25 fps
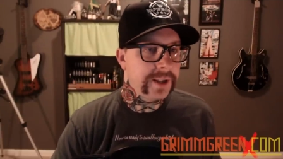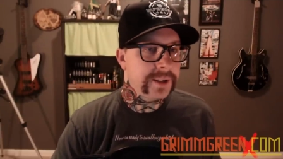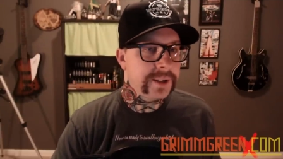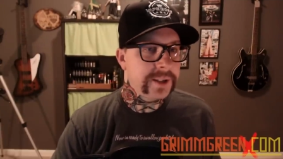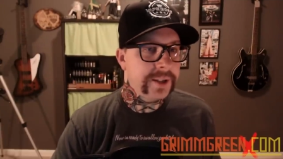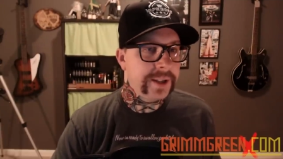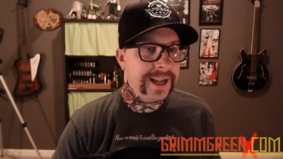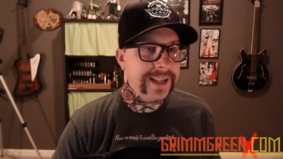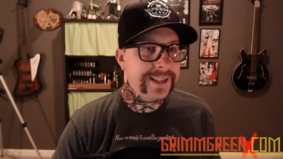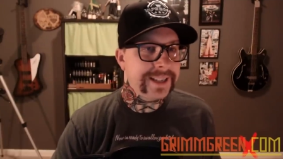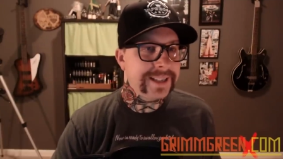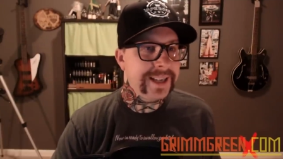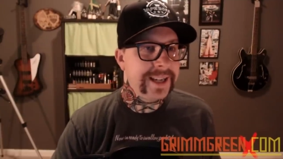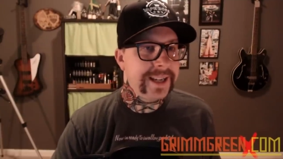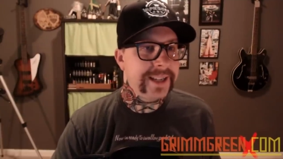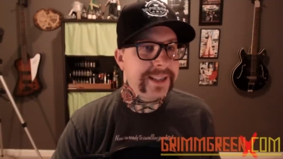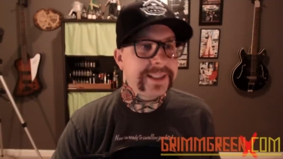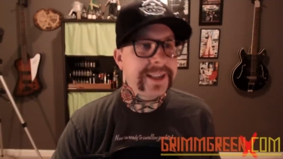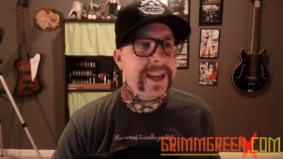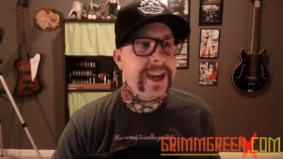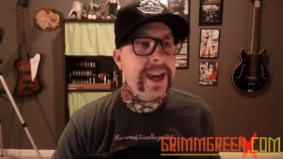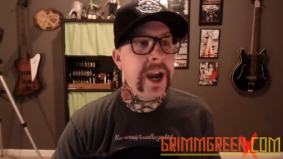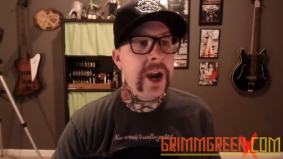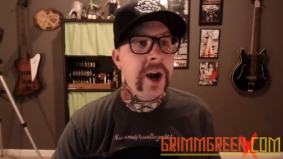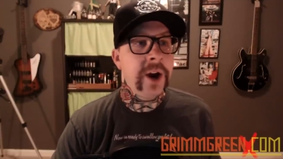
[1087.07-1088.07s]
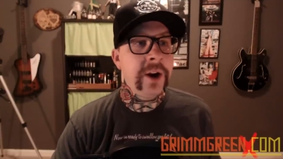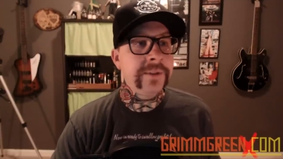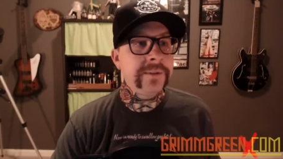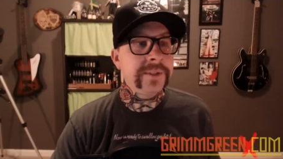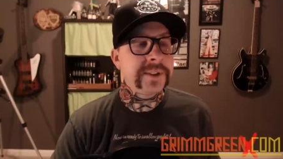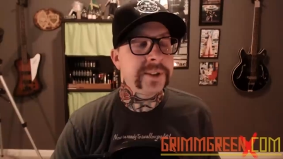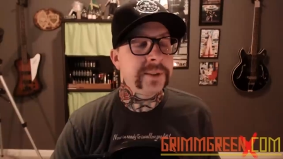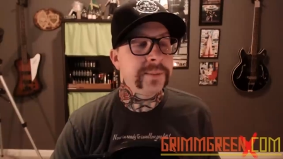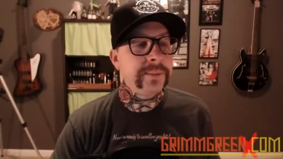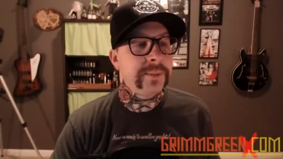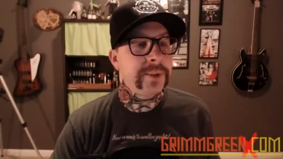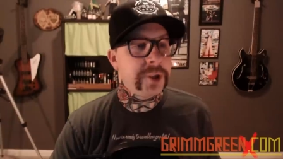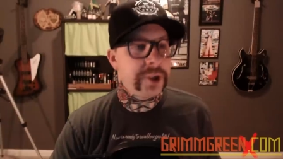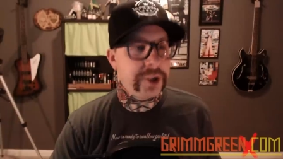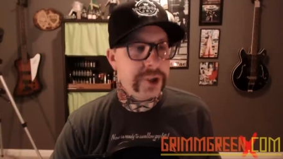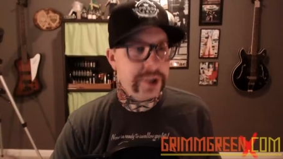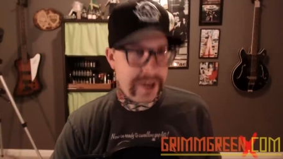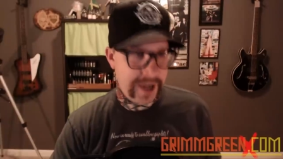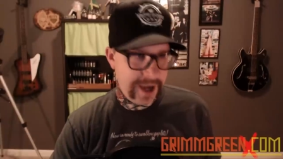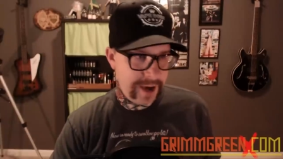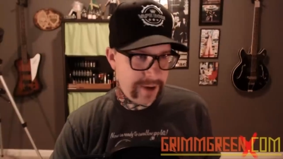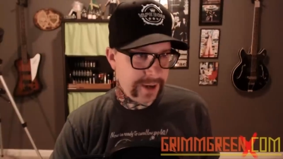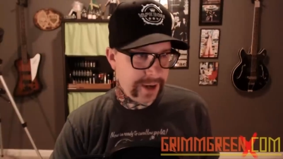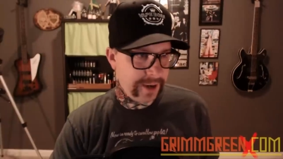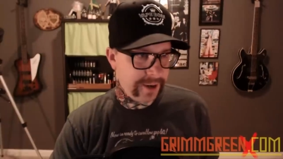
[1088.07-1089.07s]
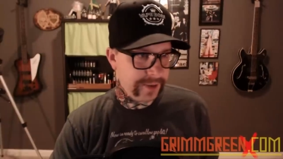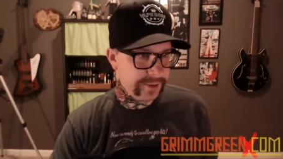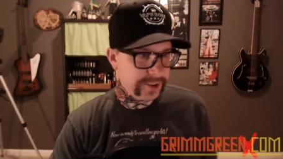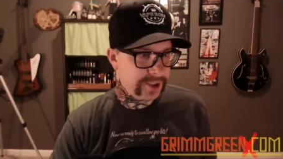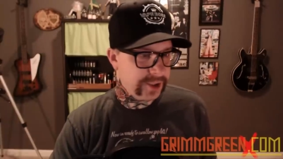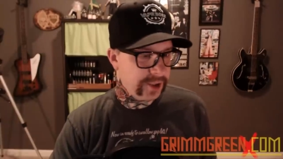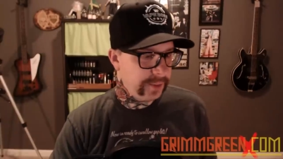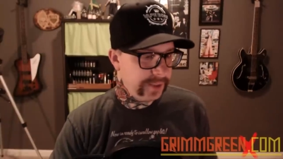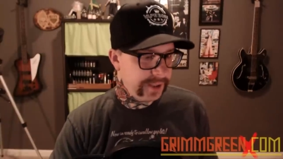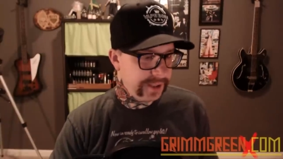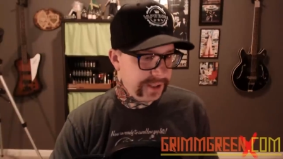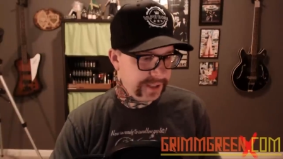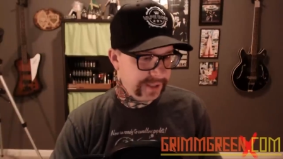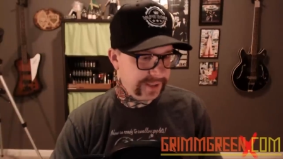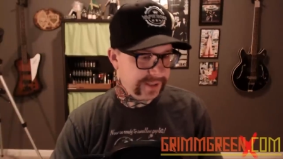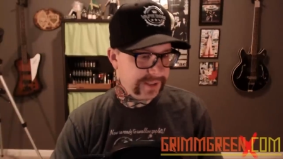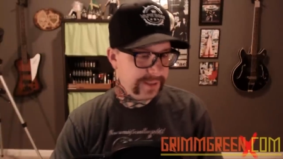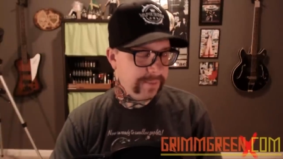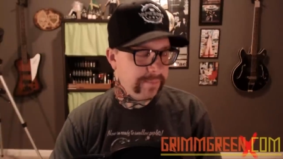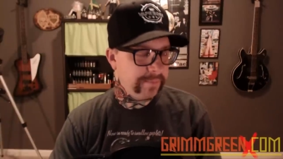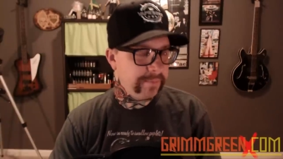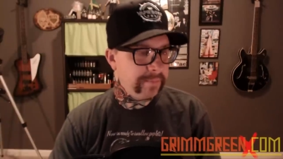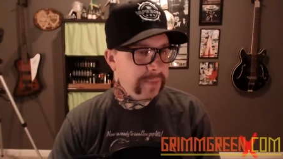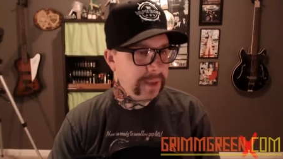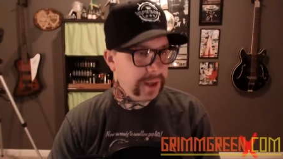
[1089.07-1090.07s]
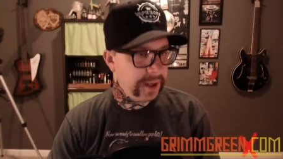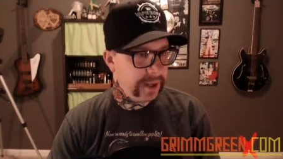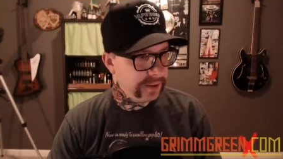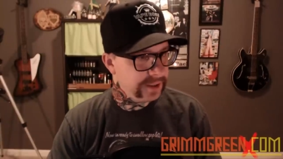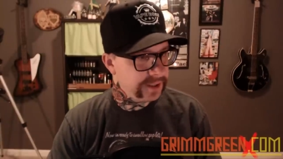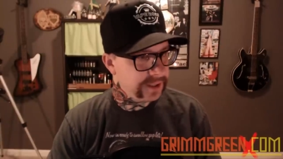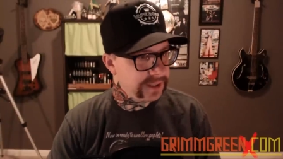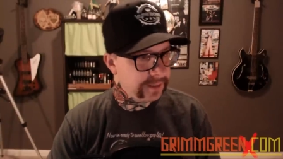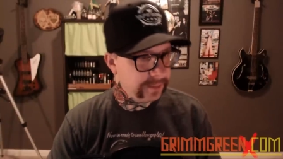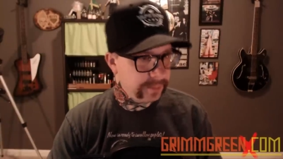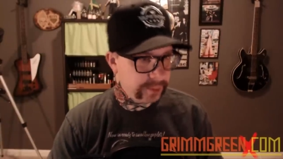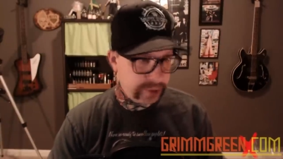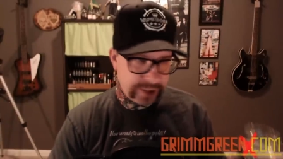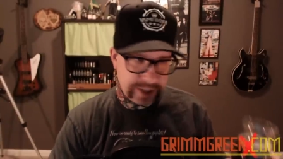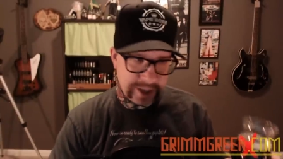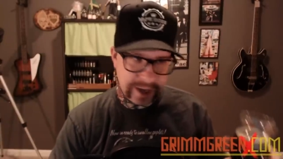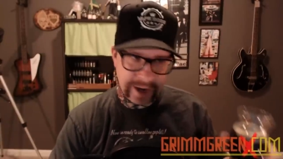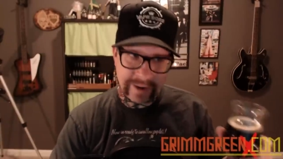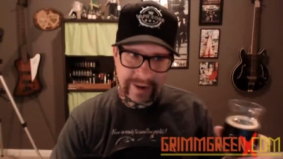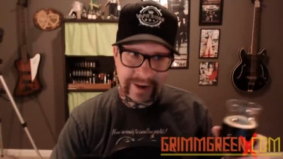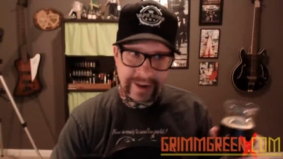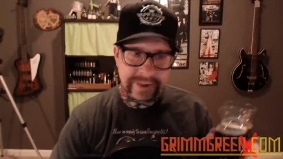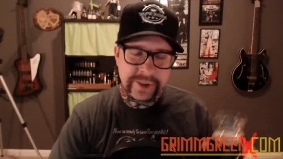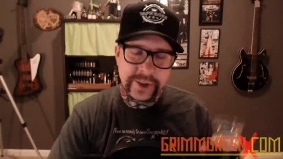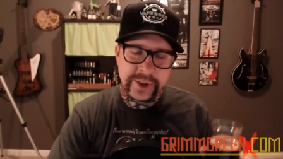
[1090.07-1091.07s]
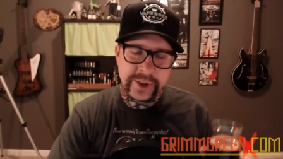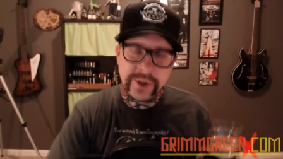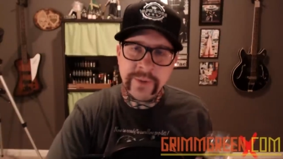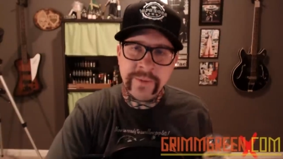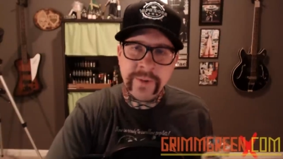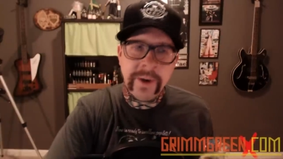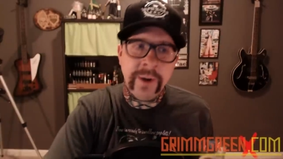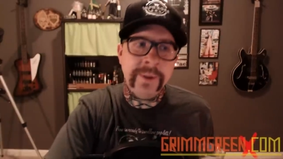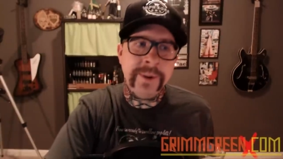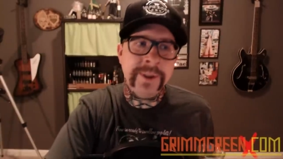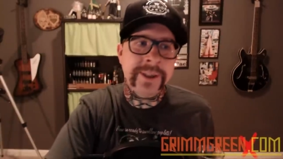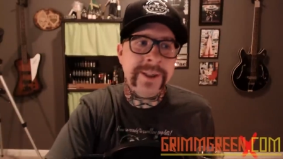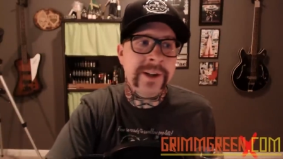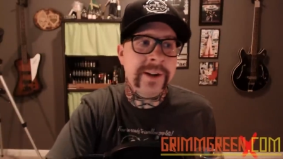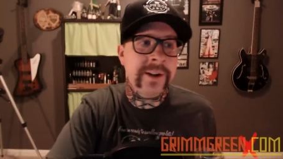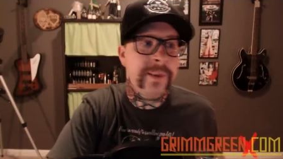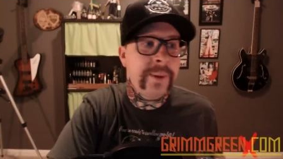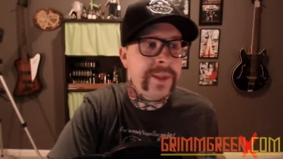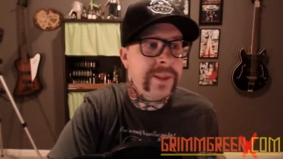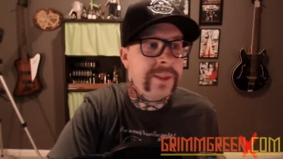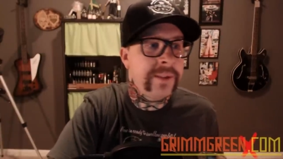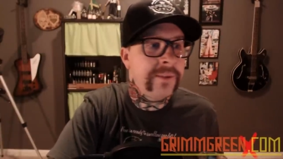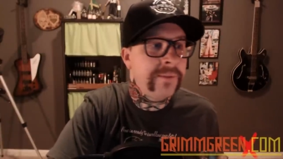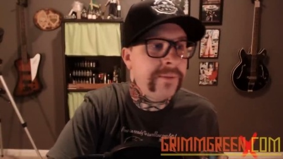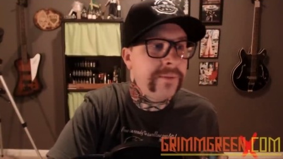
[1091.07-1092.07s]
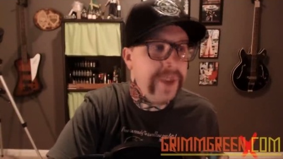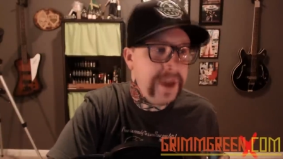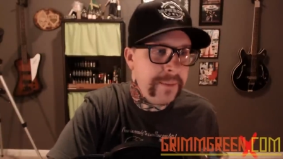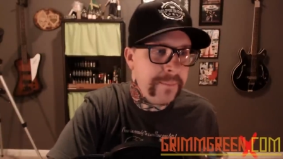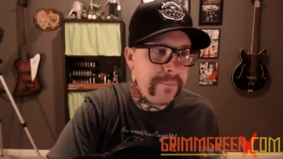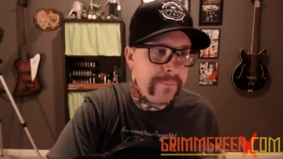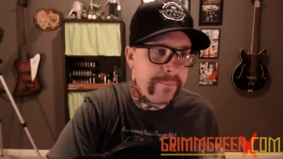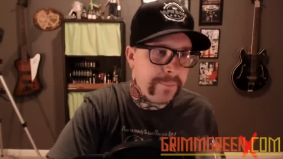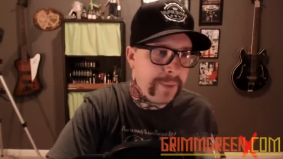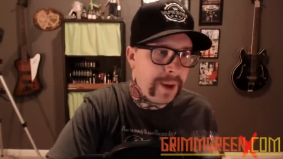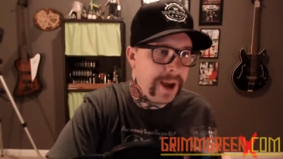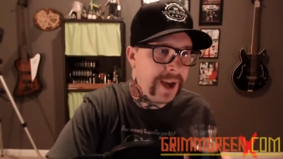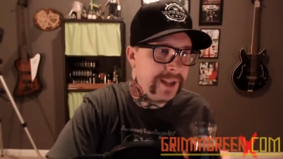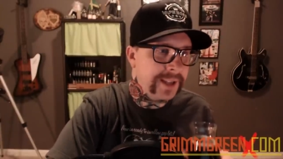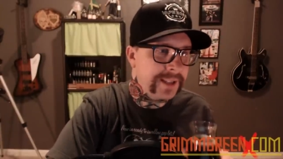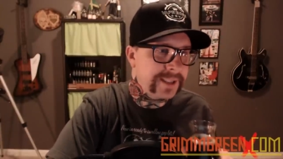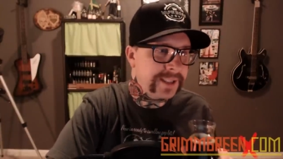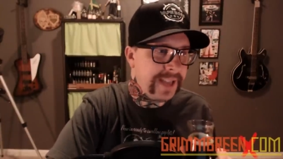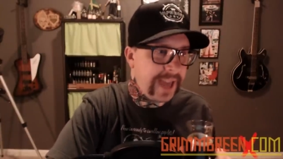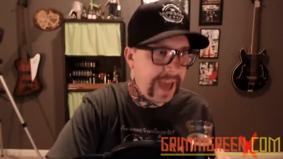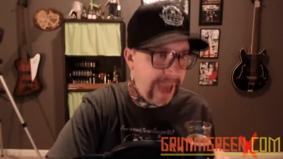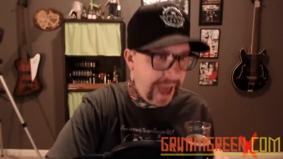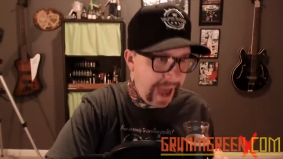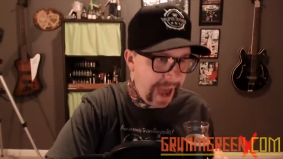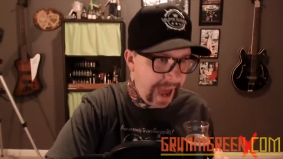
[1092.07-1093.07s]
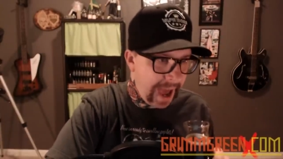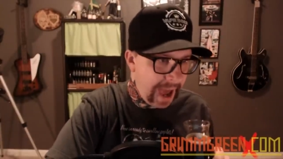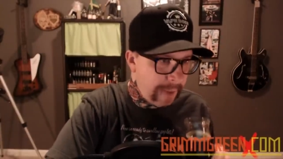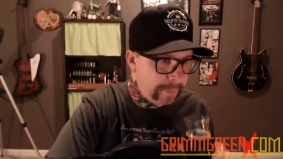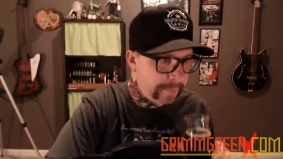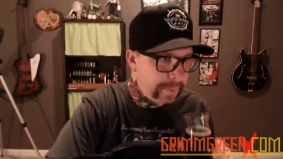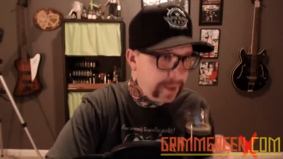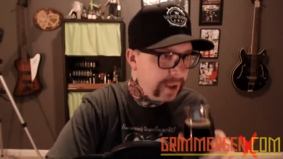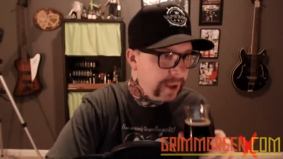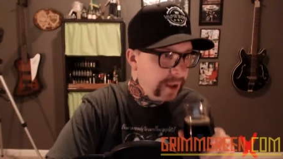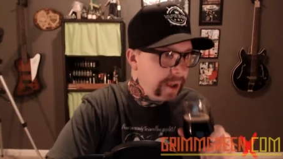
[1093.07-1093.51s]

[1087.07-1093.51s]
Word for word: So that takes care of some shout outs. So we did some beer and some shout outs so far. We talked about the Vape Boss app.